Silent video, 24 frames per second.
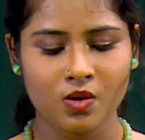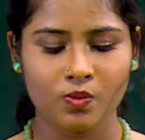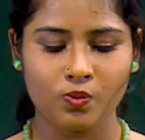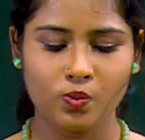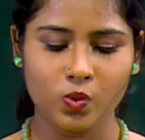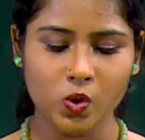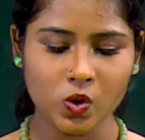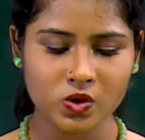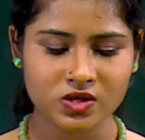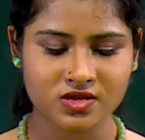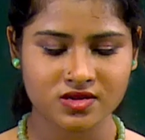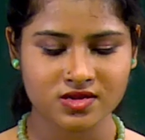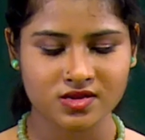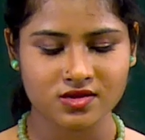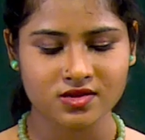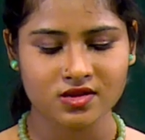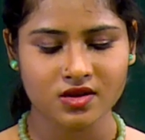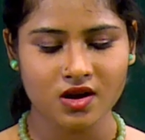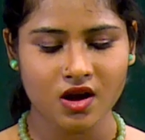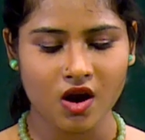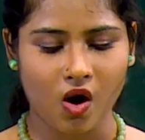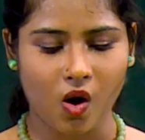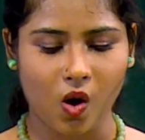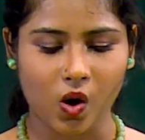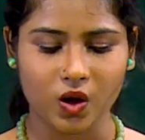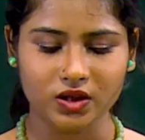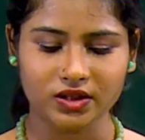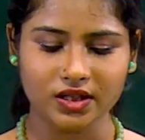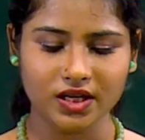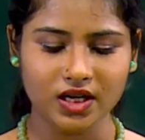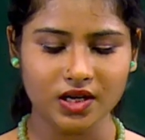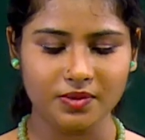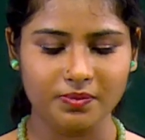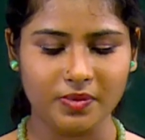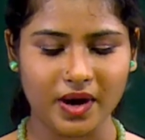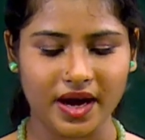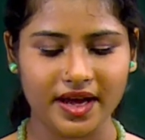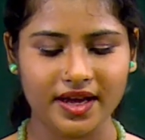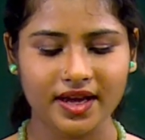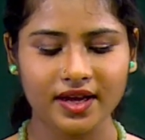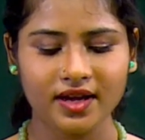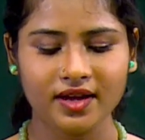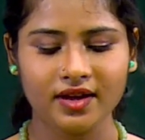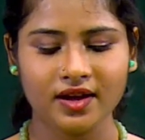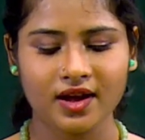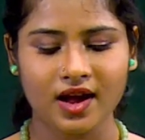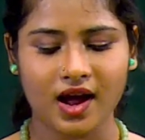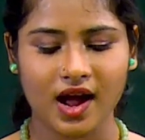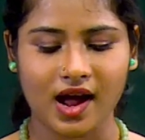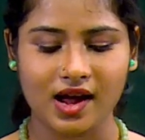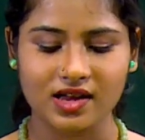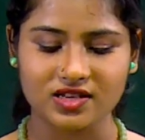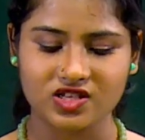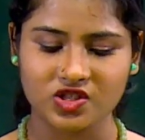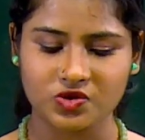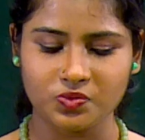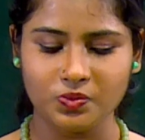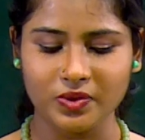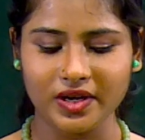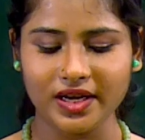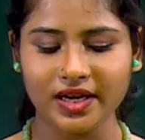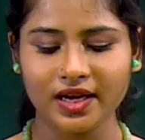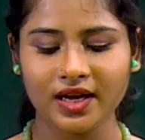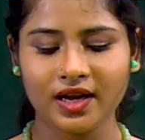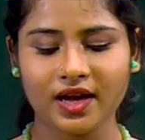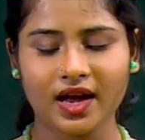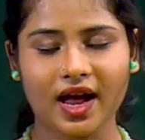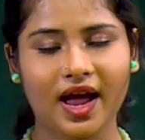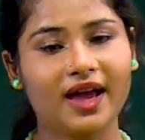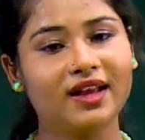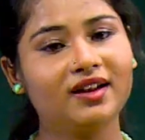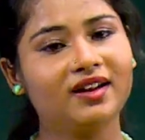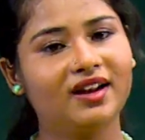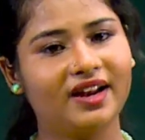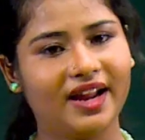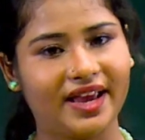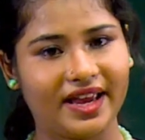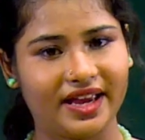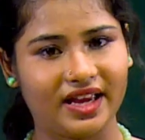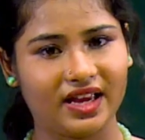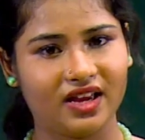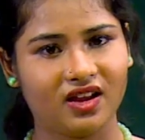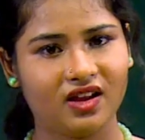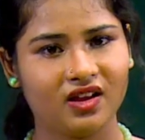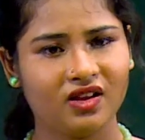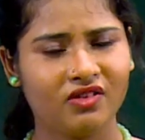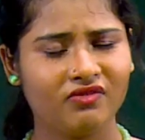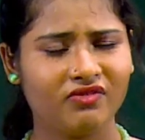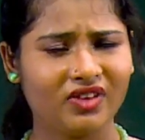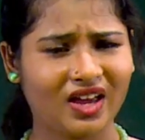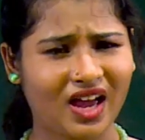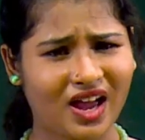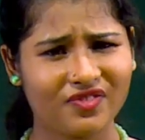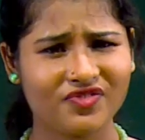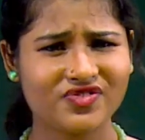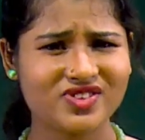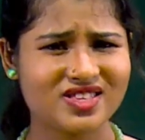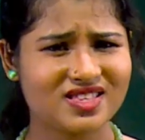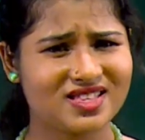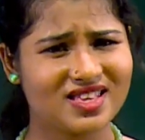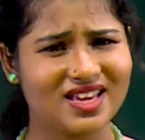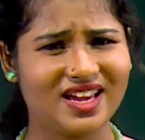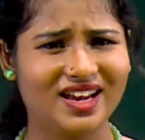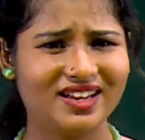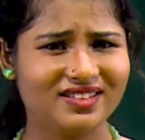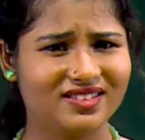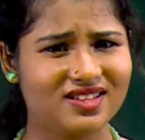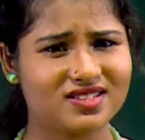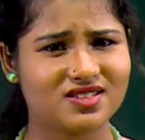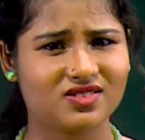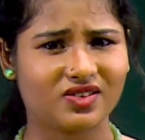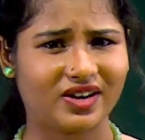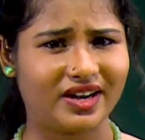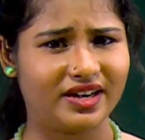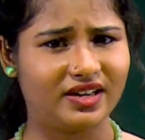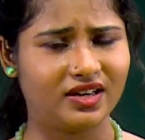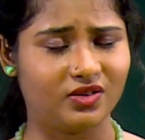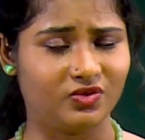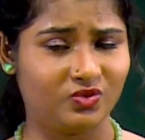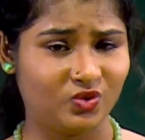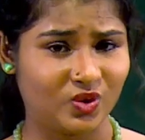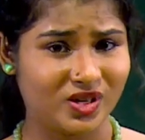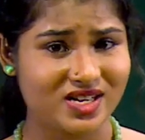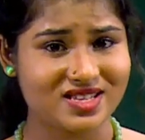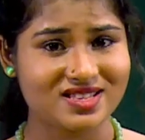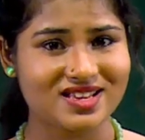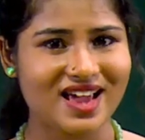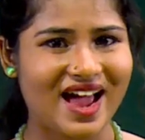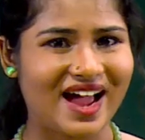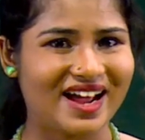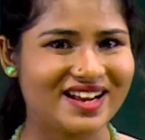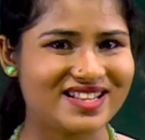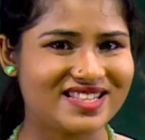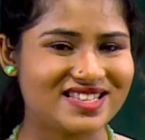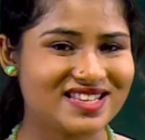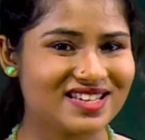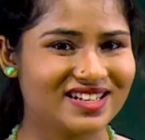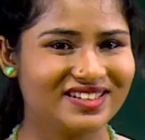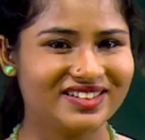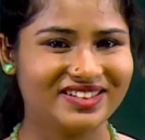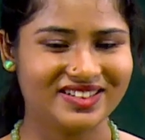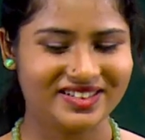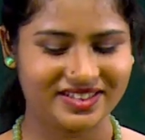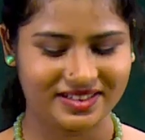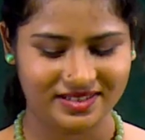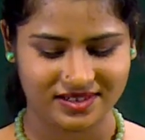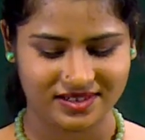books authored by Achebe and Lae? We have seen this right now. What is the answer?